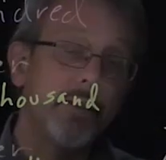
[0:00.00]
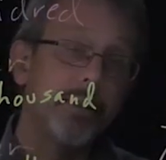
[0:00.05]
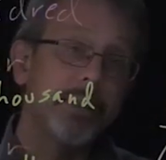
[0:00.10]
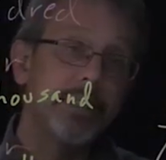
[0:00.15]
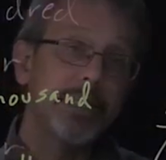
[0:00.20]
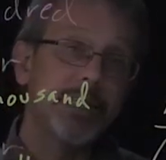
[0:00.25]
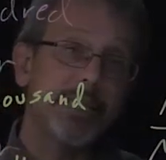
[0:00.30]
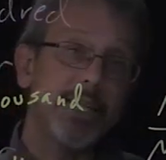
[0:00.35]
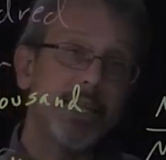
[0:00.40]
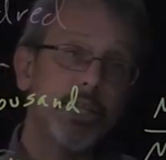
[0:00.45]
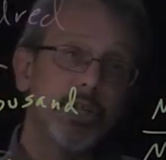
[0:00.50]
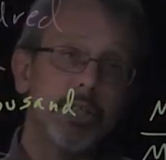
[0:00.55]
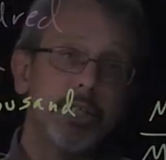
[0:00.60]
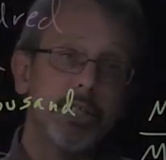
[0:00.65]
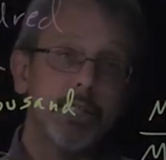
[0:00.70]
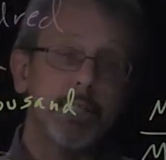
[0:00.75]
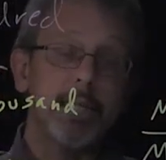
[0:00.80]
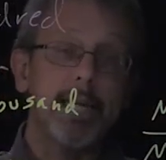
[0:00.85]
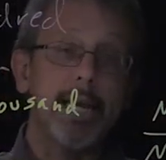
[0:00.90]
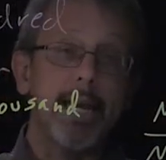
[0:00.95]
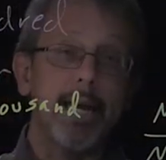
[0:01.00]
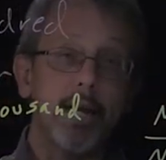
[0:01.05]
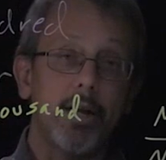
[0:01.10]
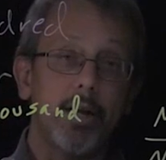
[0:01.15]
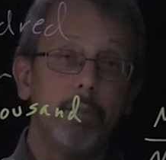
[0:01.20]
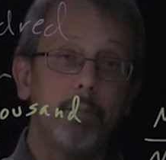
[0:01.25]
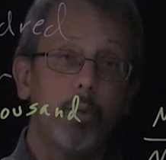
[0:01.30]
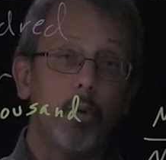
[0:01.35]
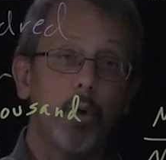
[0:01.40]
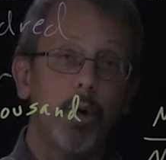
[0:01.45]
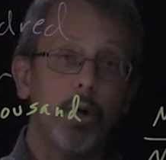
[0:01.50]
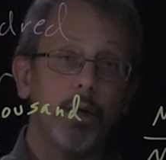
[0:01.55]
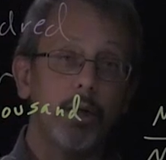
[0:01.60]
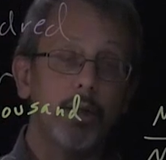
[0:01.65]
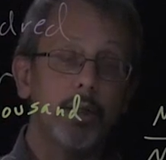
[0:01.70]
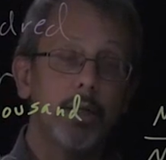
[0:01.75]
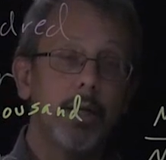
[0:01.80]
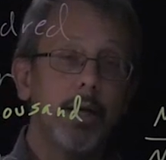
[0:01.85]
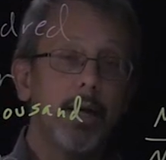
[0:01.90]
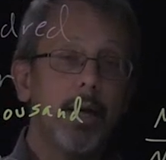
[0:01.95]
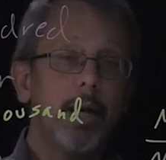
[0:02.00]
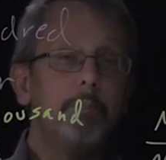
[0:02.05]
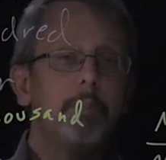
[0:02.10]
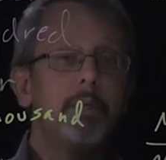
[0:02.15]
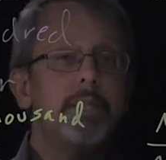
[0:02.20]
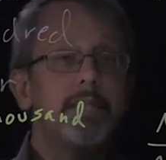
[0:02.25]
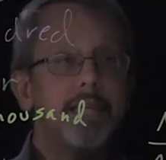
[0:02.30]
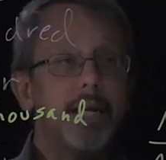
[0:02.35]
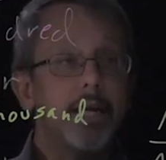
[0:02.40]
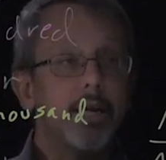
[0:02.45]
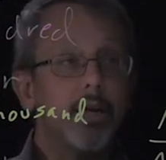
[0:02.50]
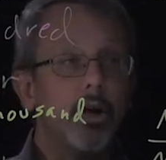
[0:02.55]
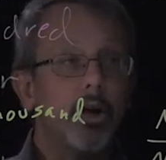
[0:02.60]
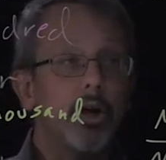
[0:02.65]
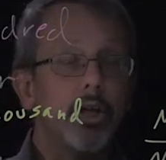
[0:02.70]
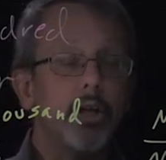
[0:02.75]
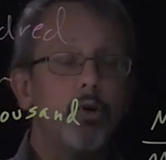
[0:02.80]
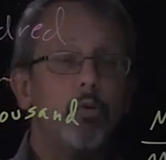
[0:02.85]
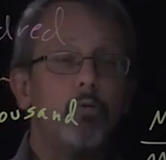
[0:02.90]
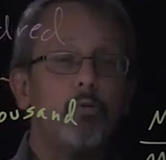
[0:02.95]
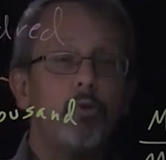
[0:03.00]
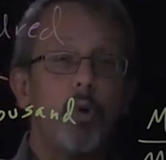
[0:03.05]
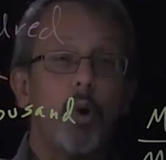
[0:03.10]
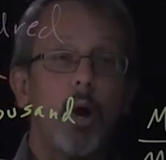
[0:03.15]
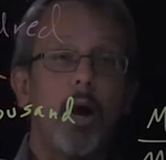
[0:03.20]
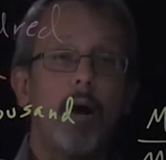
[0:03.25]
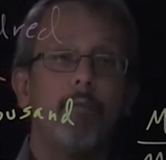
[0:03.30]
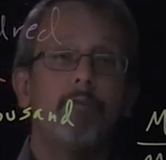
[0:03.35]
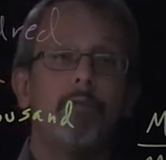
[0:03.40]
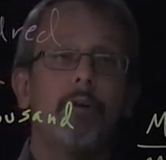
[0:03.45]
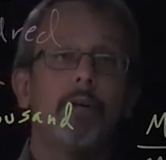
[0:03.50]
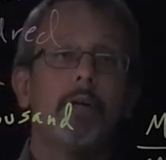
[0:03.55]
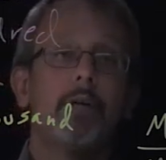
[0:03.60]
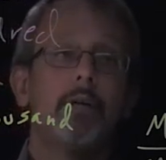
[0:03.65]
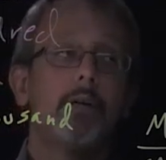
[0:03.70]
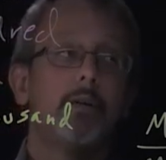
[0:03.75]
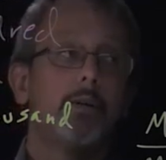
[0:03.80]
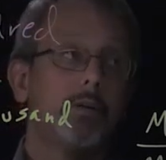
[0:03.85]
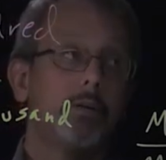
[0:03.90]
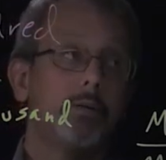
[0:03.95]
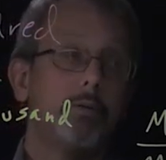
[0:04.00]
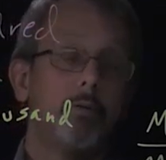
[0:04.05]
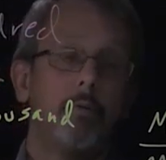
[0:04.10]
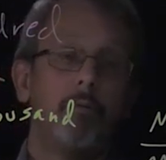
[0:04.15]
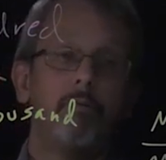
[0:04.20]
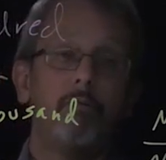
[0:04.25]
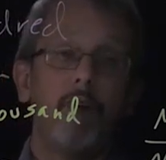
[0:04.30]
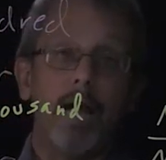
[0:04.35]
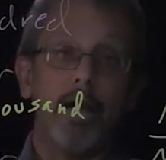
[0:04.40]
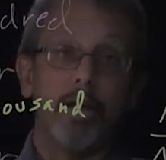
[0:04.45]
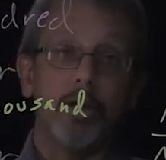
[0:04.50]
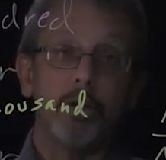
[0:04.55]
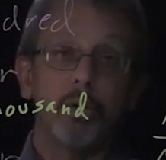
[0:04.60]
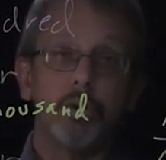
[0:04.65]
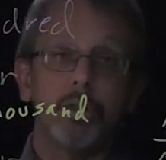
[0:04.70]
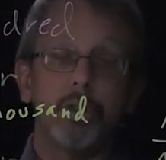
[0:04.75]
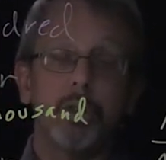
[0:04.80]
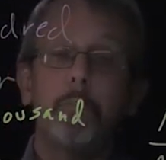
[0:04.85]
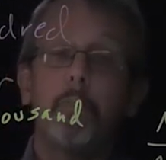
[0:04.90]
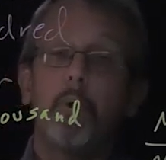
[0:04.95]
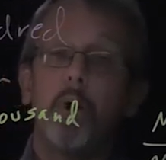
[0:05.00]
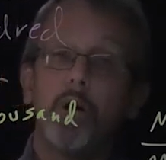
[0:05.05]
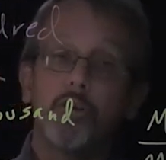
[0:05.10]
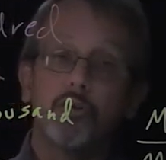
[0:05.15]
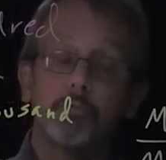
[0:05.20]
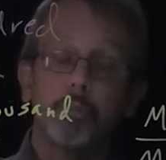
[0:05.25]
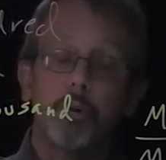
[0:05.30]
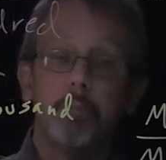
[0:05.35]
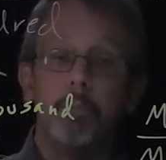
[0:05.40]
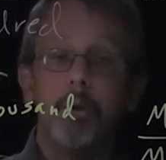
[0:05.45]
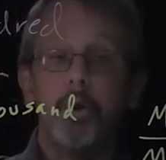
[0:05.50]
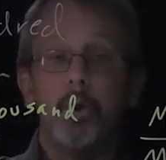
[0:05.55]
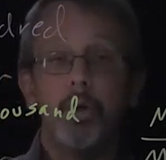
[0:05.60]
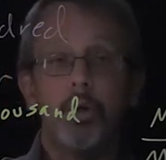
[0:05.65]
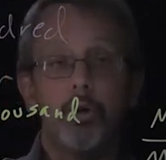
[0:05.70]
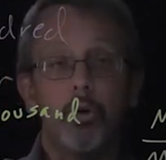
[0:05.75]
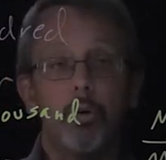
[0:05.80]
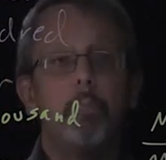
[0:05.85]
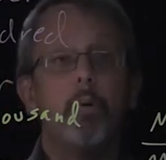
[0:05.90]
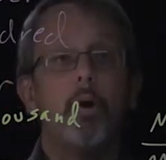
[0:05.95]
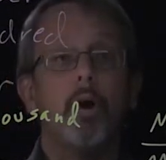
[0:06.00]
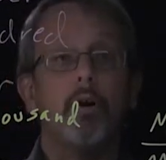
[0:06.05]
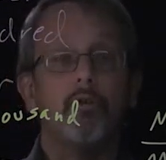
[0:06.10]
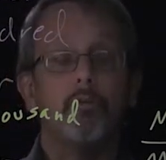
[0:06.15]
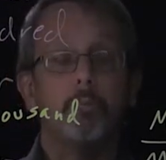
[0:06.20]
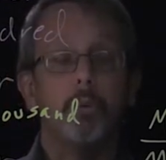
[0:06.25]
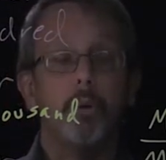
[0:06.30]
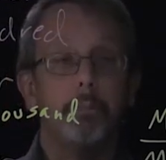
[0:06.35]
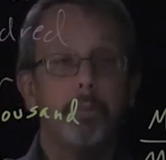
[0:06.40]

the distinction is again unimportant. Particularly if you have values in the parts per million or parts per